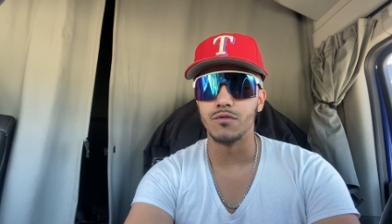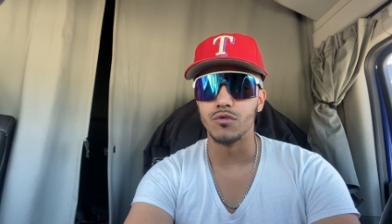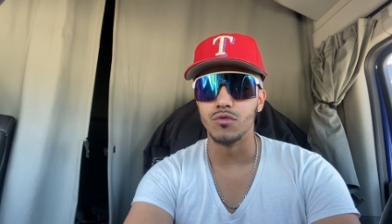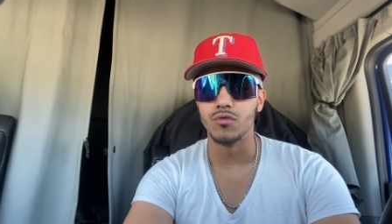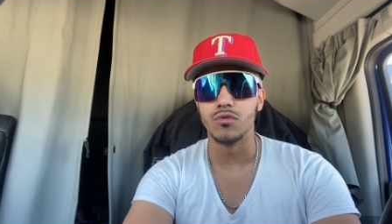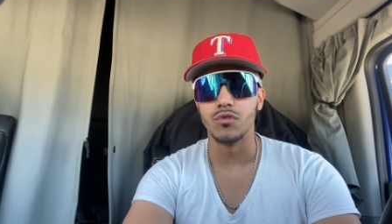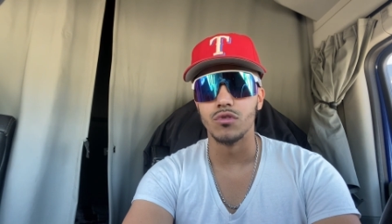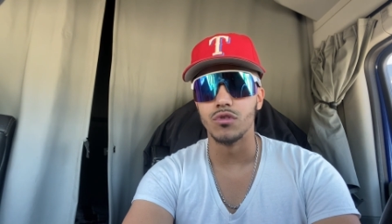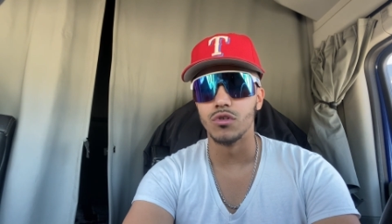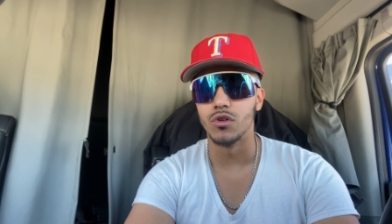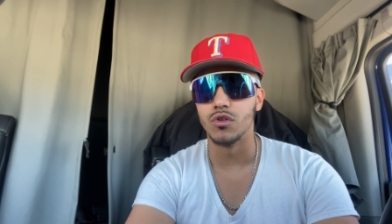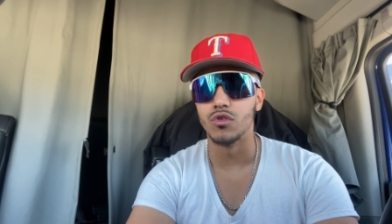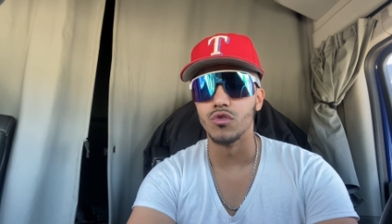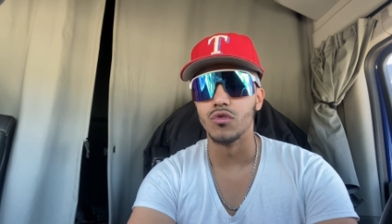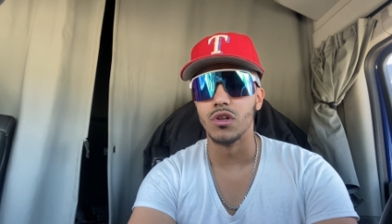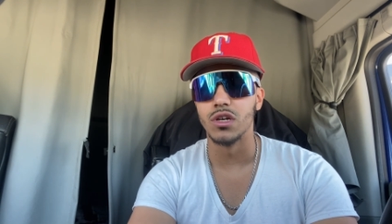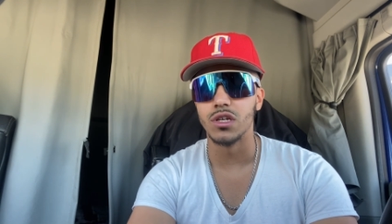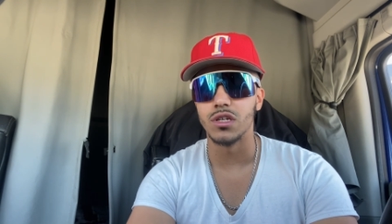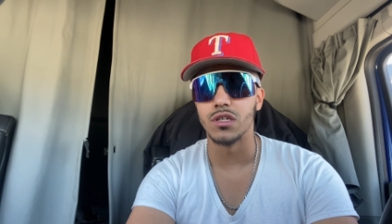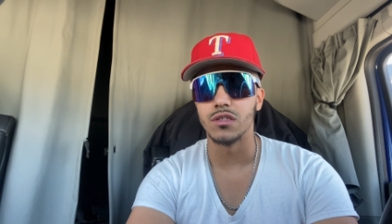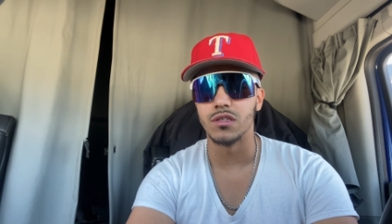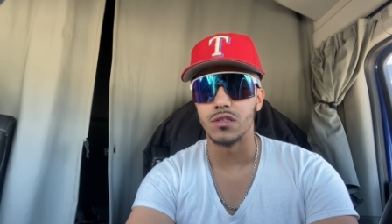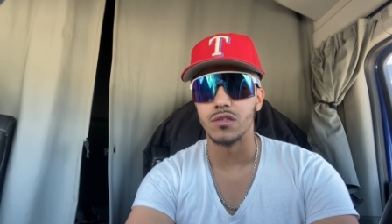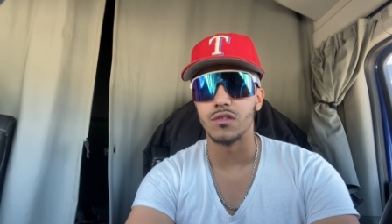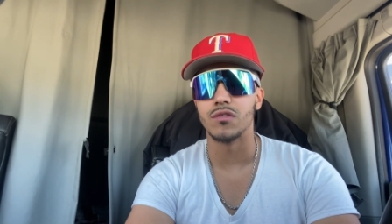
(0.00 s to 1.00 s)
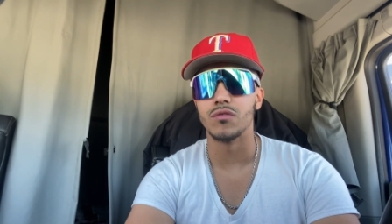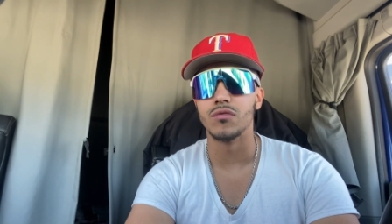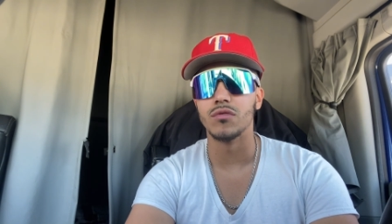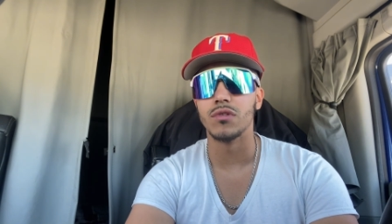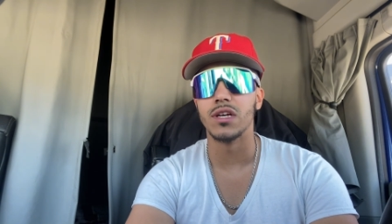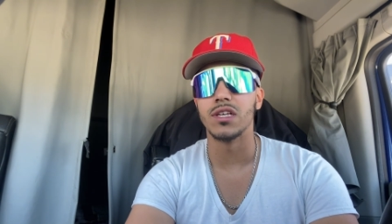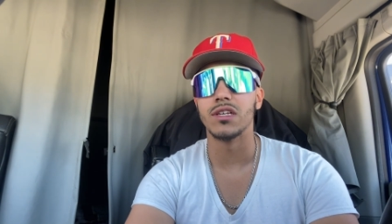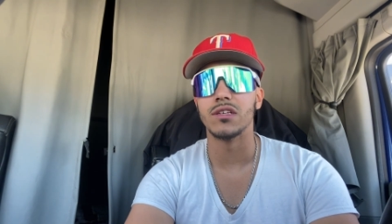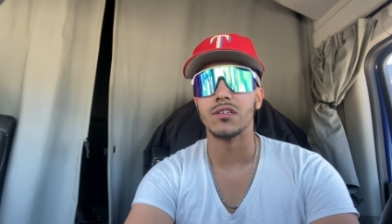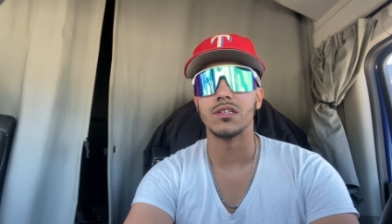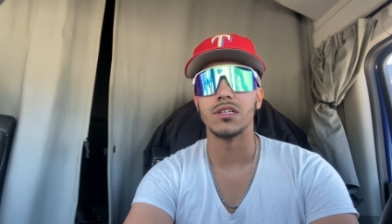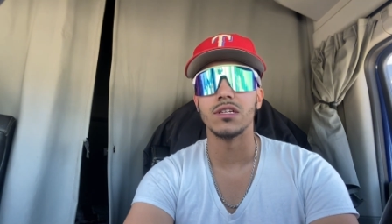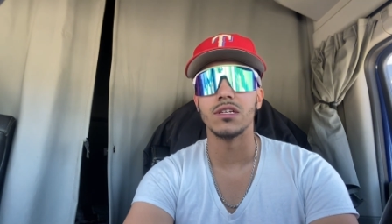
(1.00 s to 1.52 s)
you you know you're looking to still get
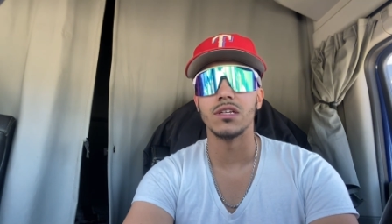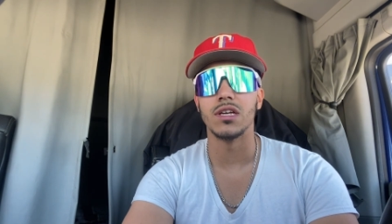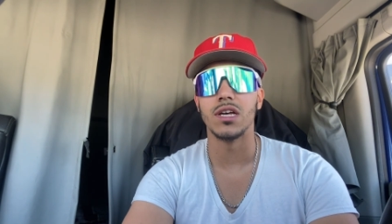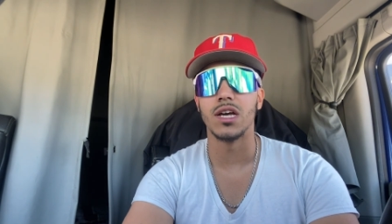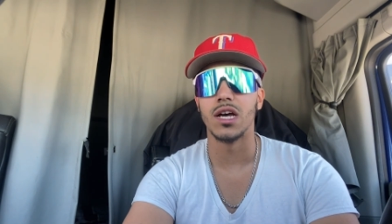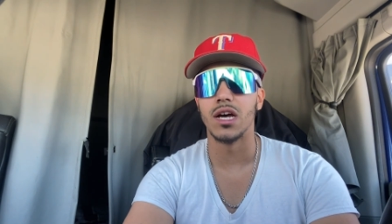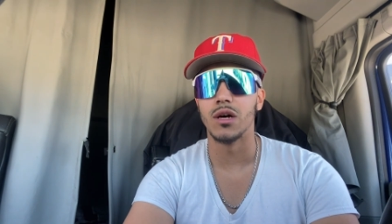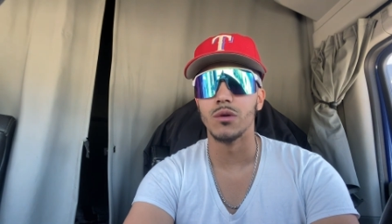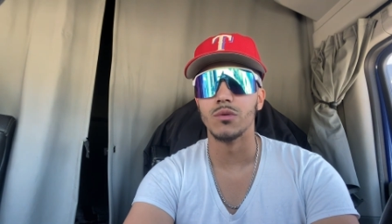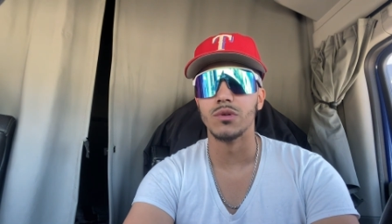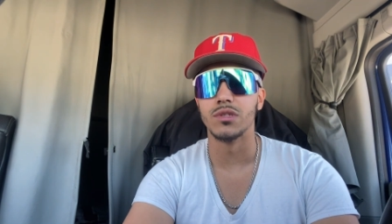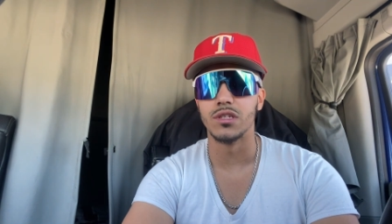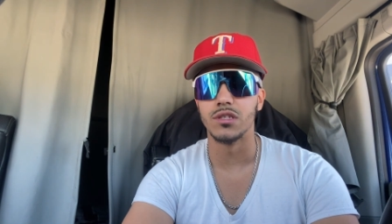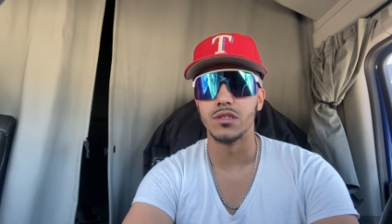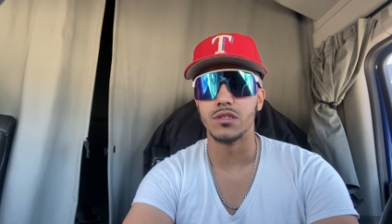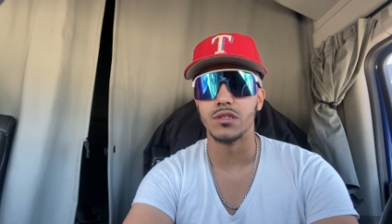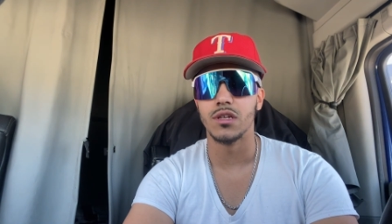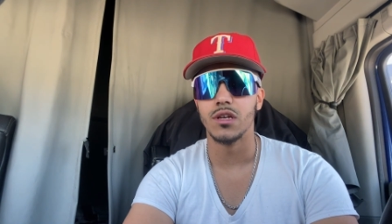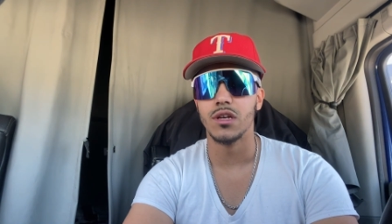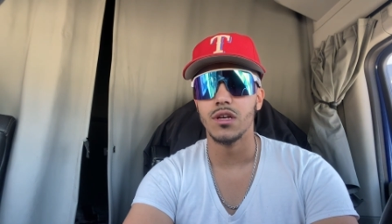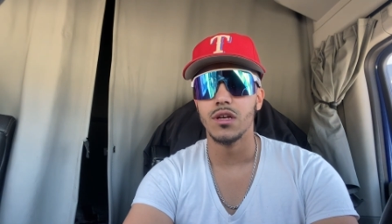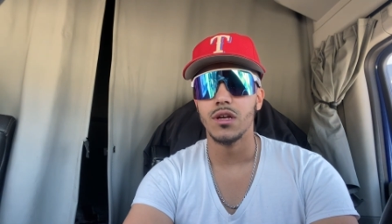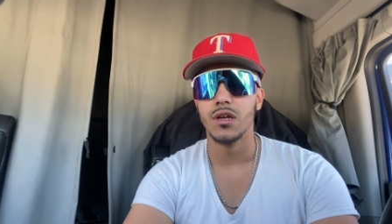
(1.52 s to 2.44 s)
your CDL and just